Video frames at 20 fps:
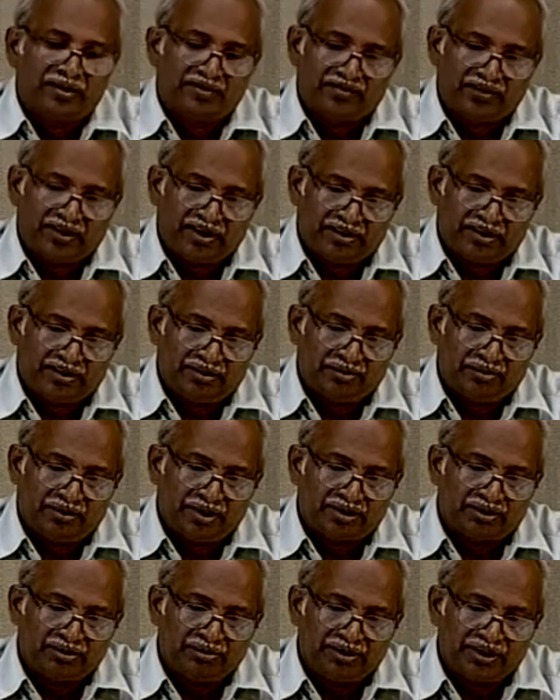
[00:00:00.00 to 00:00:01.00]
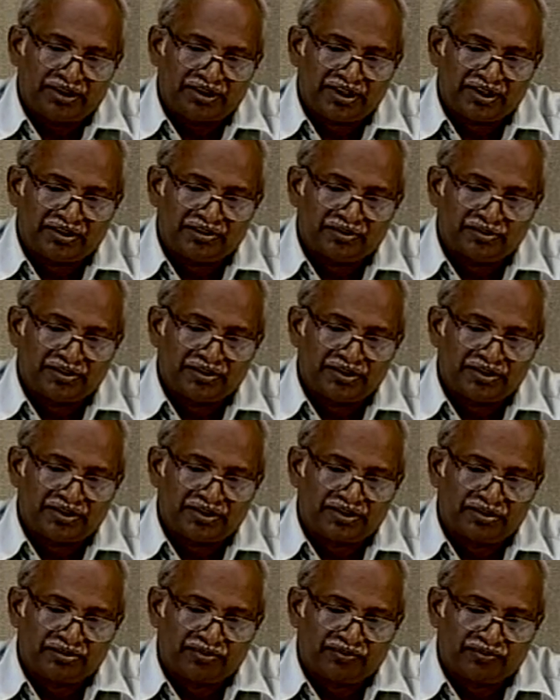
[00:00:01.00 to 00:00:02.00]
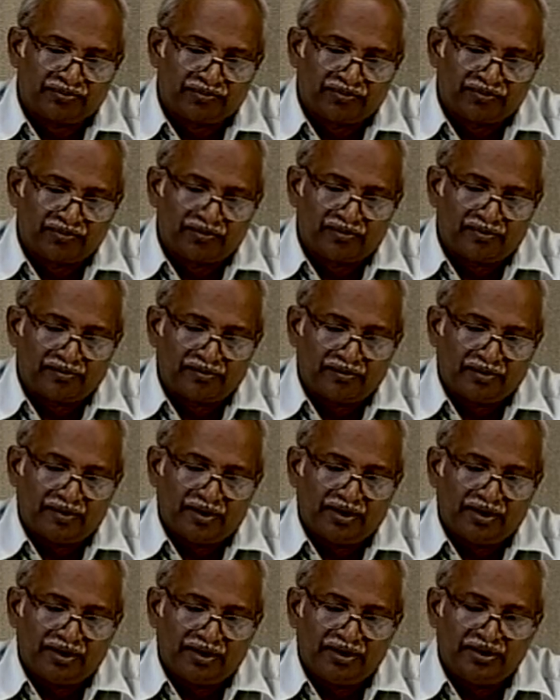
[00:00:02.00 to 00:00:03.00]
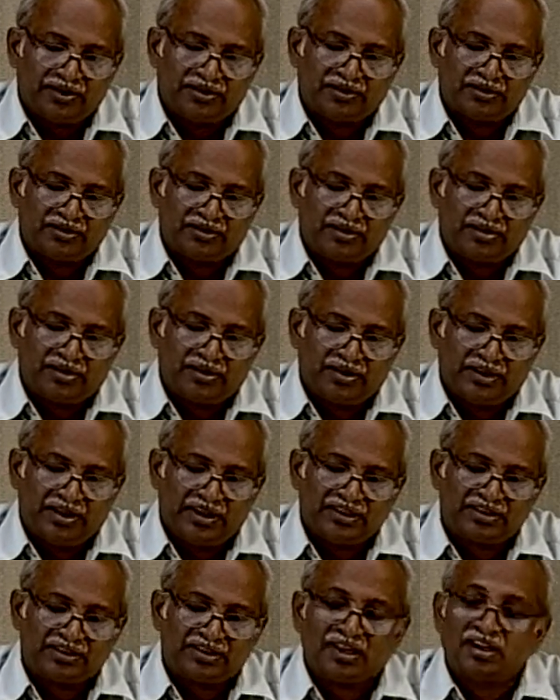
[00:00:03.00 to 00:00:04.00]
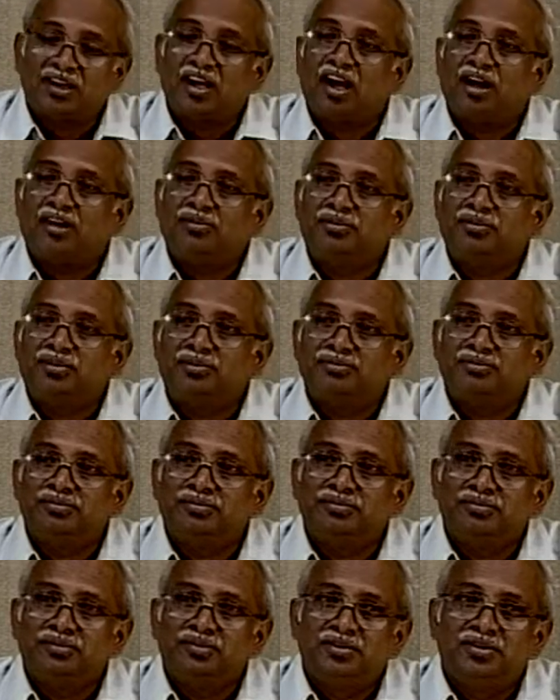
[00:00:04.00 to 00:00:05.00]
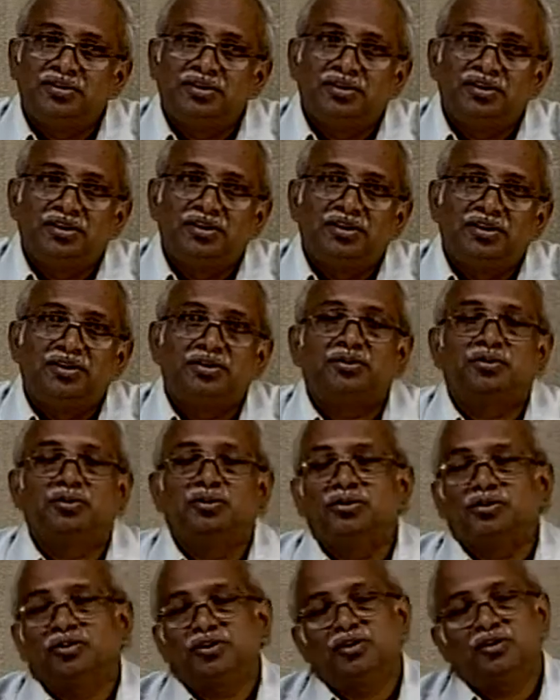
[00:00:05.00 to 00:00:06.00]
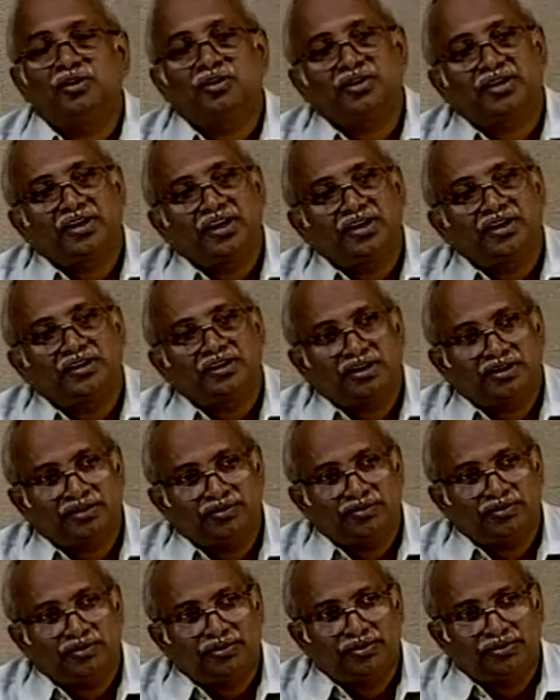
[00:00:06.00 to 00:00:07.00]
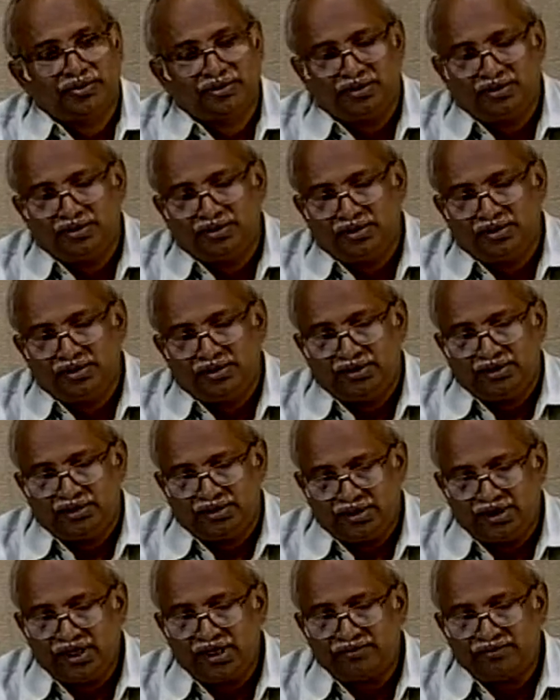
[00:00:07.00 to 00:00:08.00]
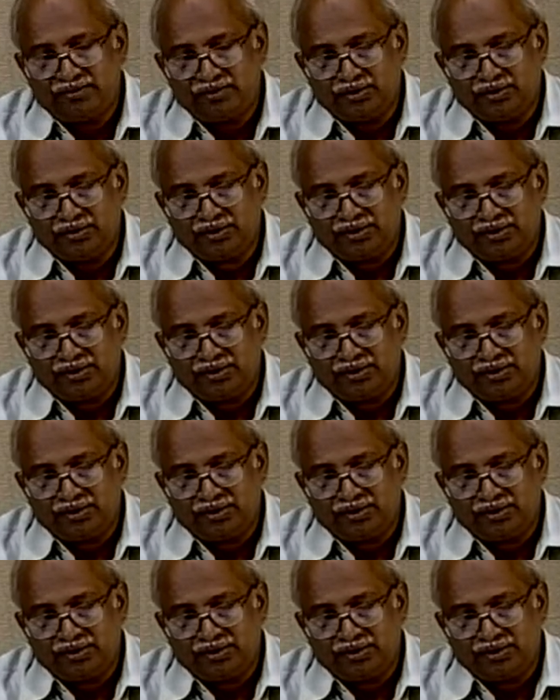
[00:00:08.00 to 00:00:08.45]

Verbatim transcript: that the waterway transport system is less than half of road or rail transport. Therefore,